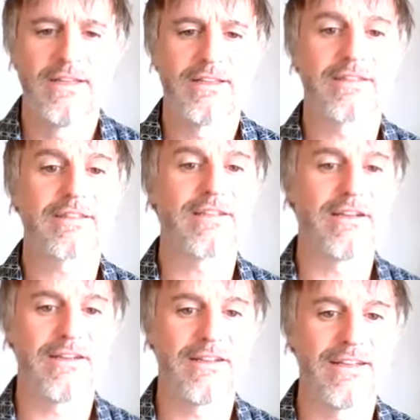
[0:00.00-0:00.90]
the
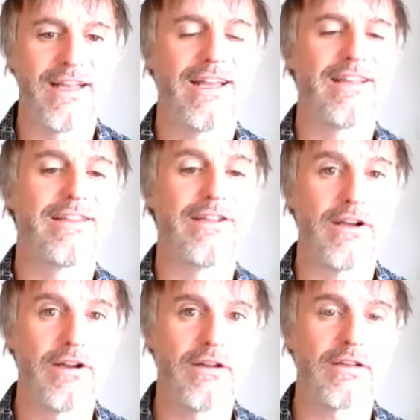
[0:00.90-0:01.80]
sun and the
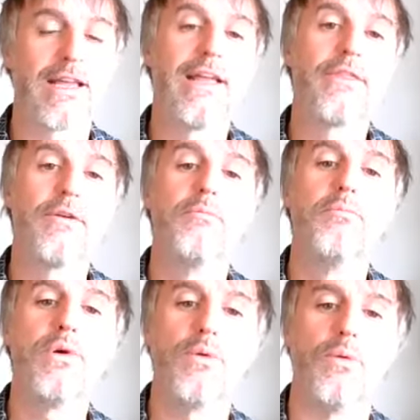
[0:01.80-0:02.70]
earth and the
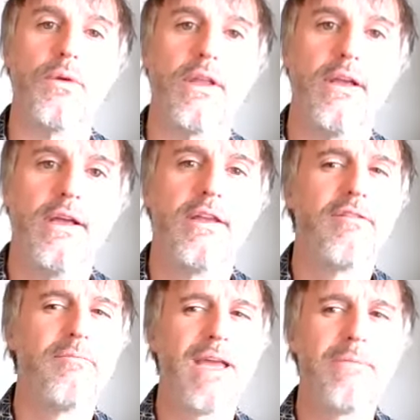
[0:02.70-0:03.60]
moon.
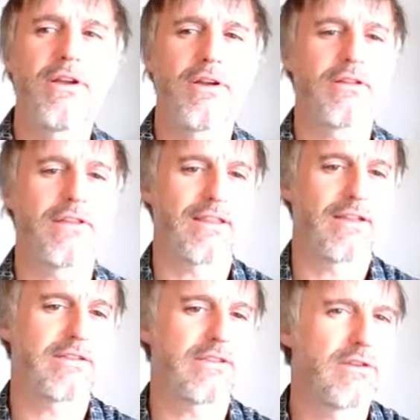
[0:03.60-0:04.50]
You've maybe heard that
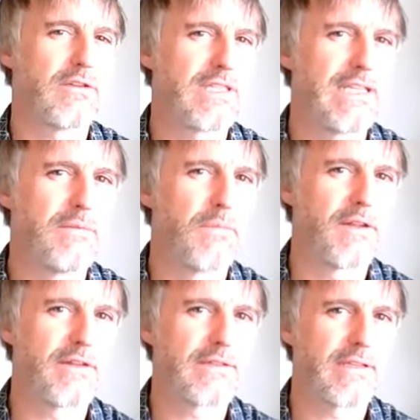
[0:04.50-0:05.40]
there's 13
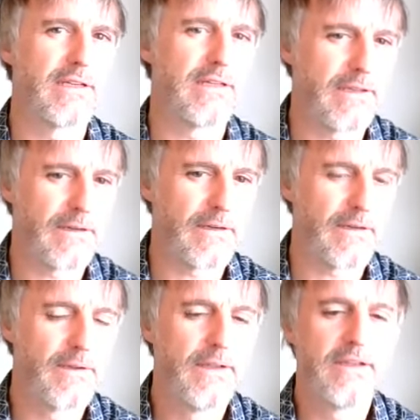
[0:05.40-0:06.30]
months a
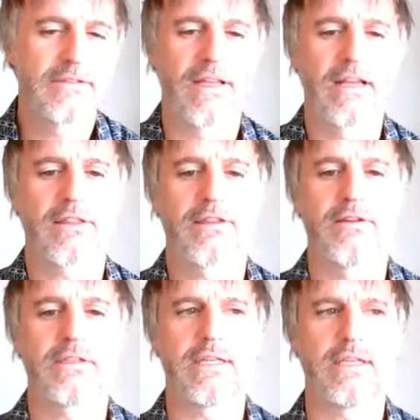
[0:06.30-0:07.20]
year, so that
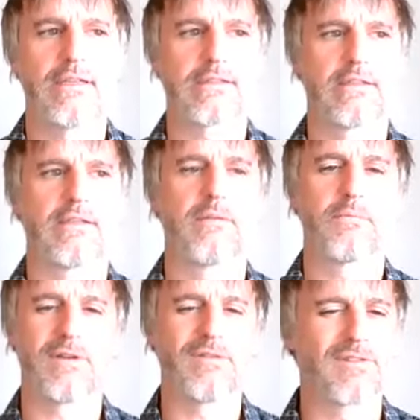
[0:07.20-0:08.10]
13 is the
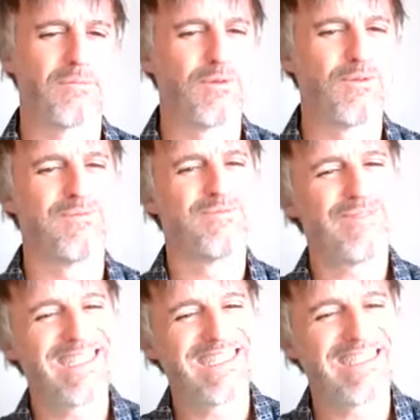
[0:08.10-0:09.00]
number of the moon.
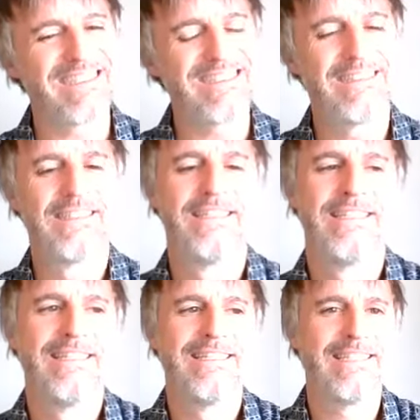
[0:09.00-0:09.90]
Well,
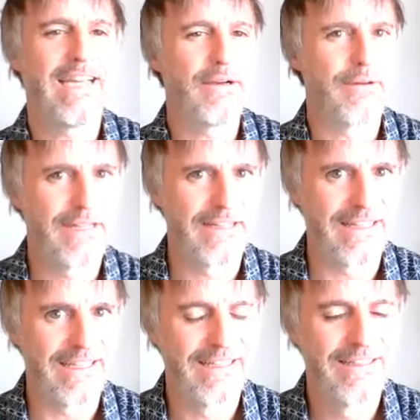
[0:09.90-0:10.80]
not
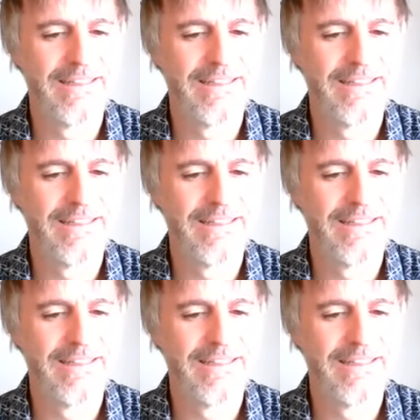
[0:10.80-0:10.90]
really.